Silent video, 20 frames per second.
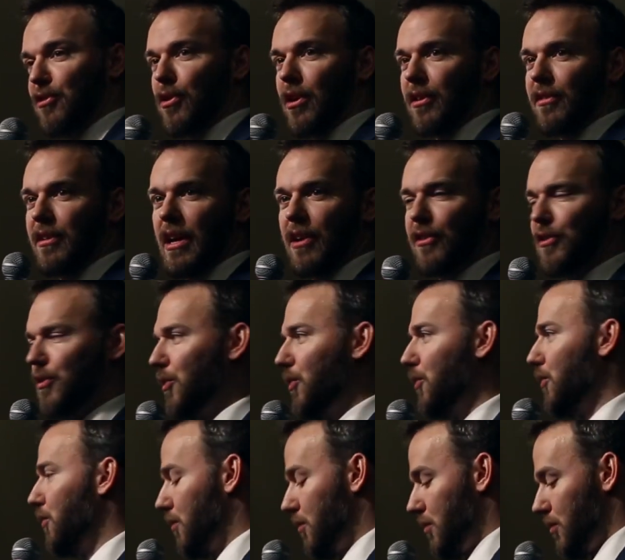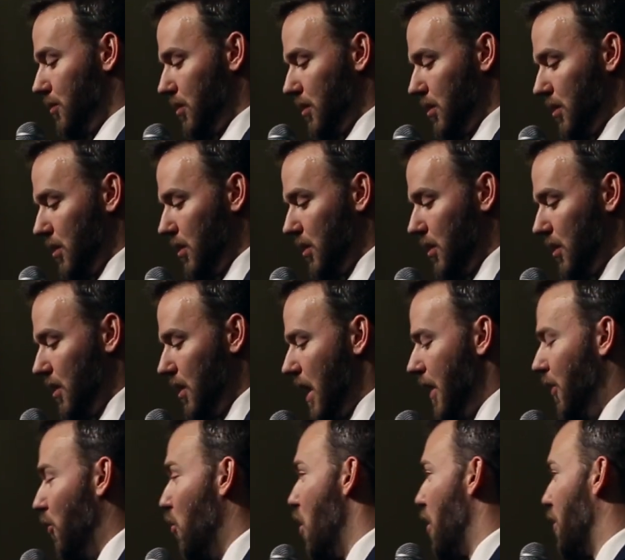struck down too.
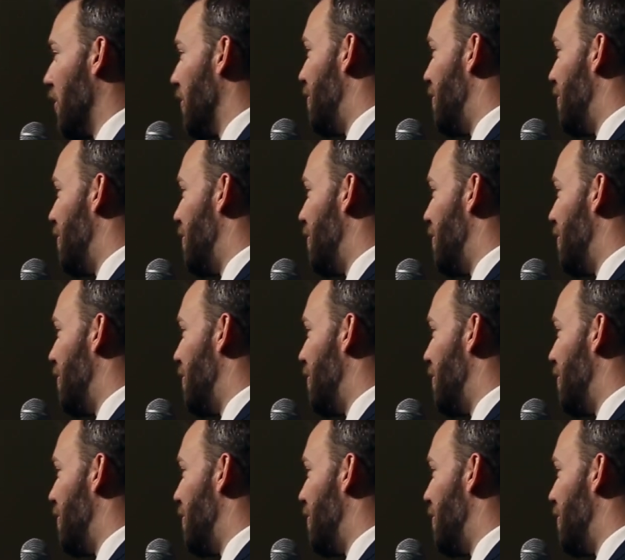And then what are